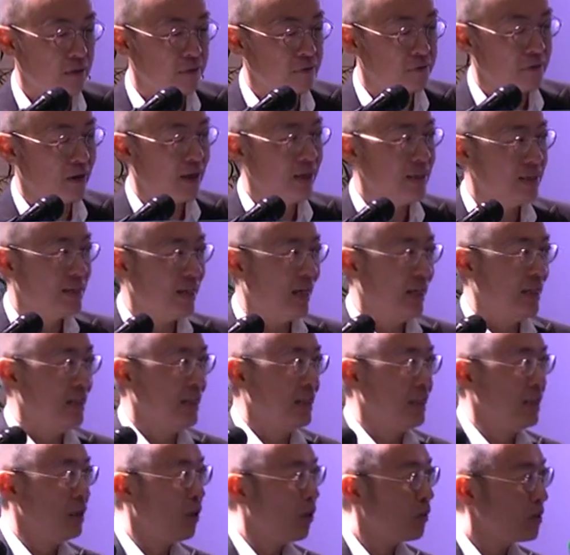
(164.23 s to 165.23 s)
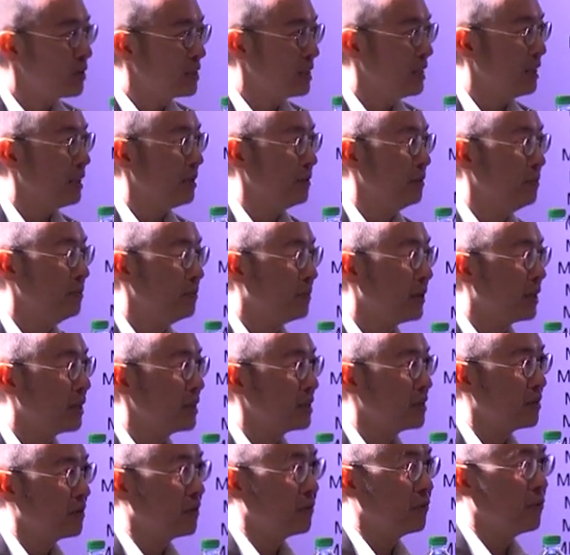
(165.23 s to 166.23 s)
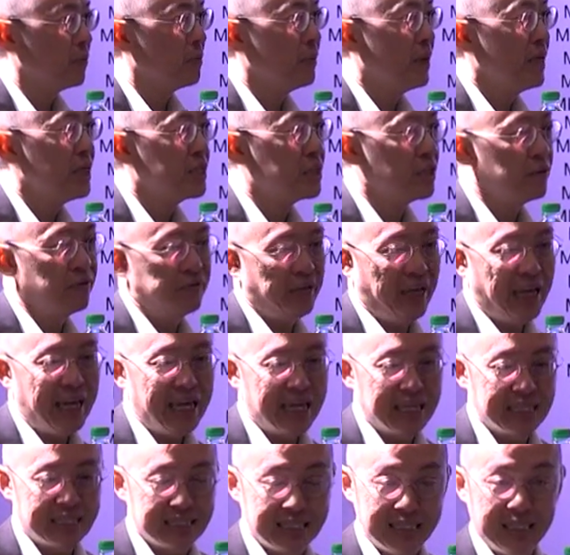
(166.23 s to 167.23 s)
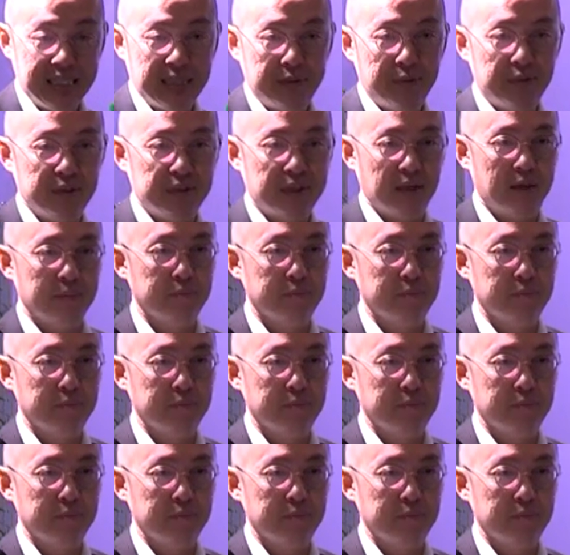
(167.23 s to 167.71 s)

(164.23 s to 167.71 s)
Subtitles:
you find that in long term, because of the formation of the AEC,